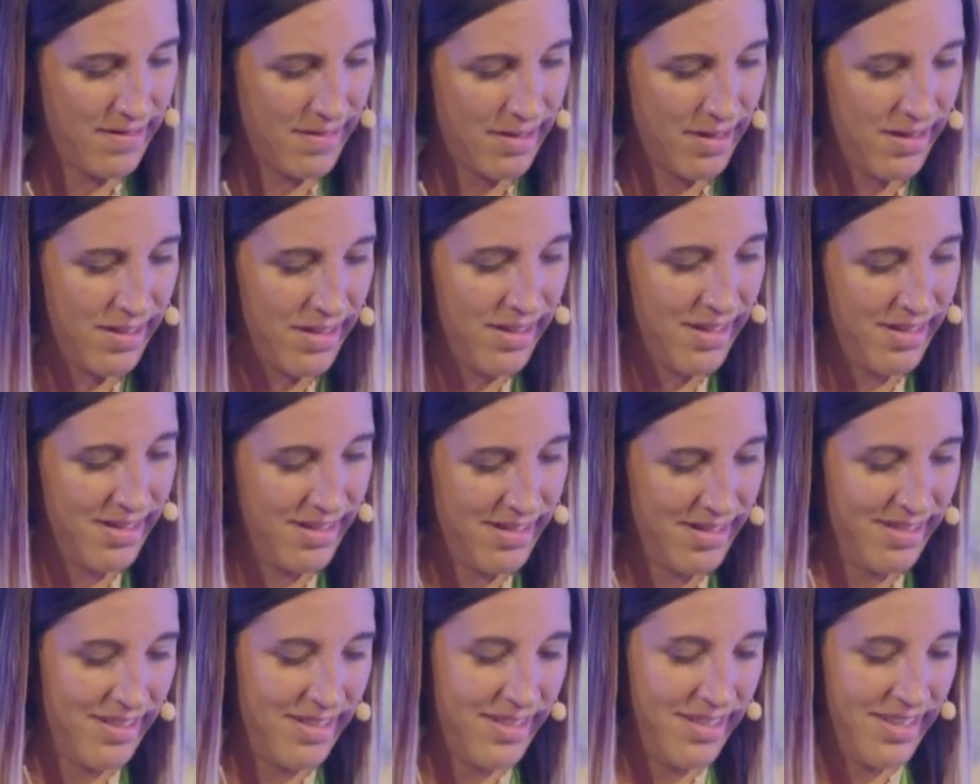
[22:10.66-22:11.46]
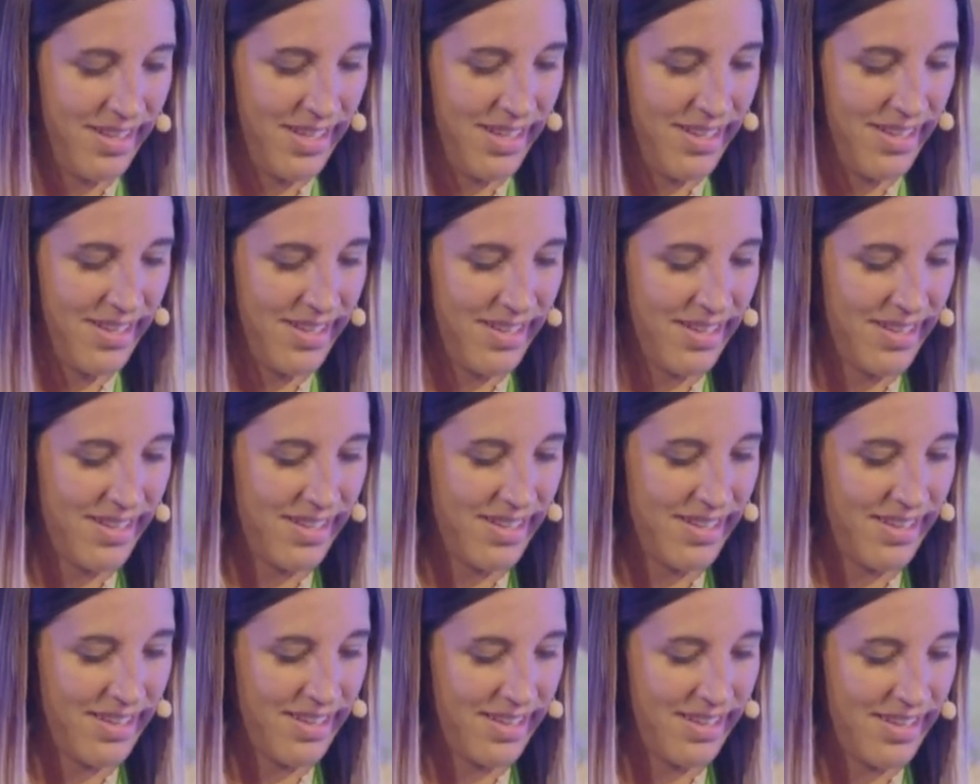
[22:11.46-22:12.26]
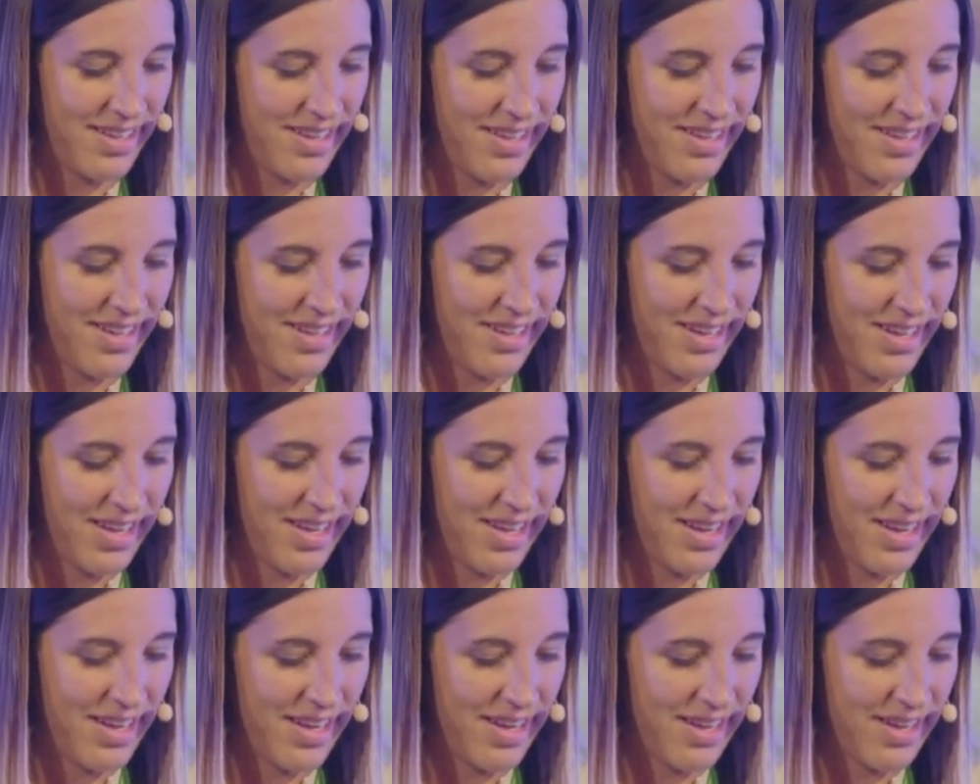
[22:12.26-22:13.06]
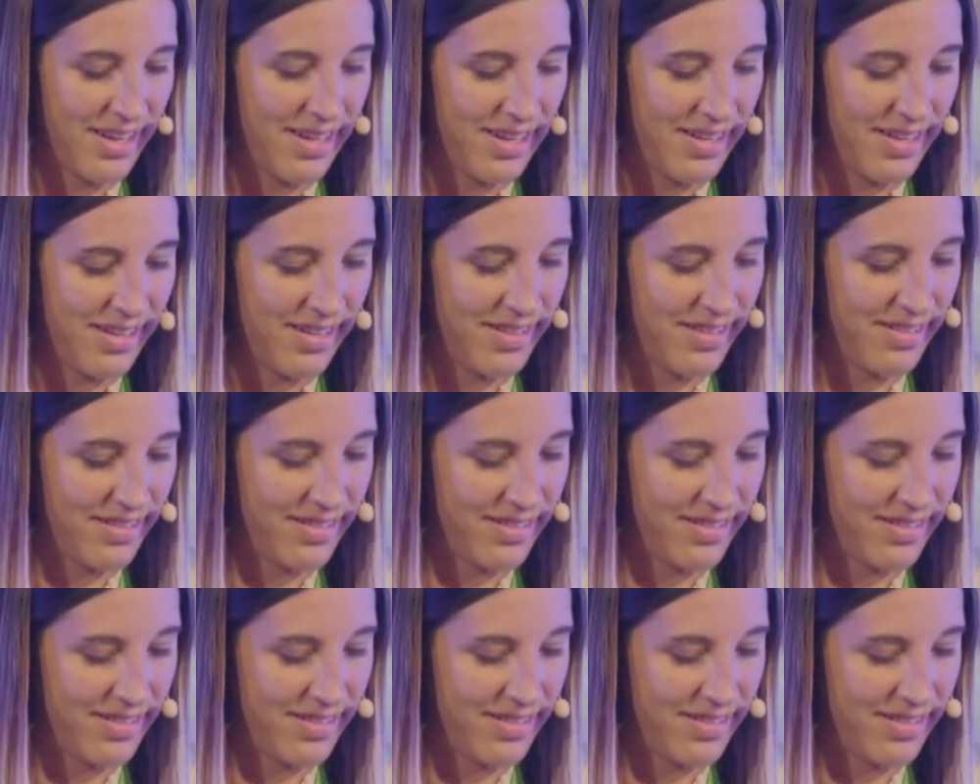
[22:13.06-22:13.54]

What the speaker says: Nobody speaks.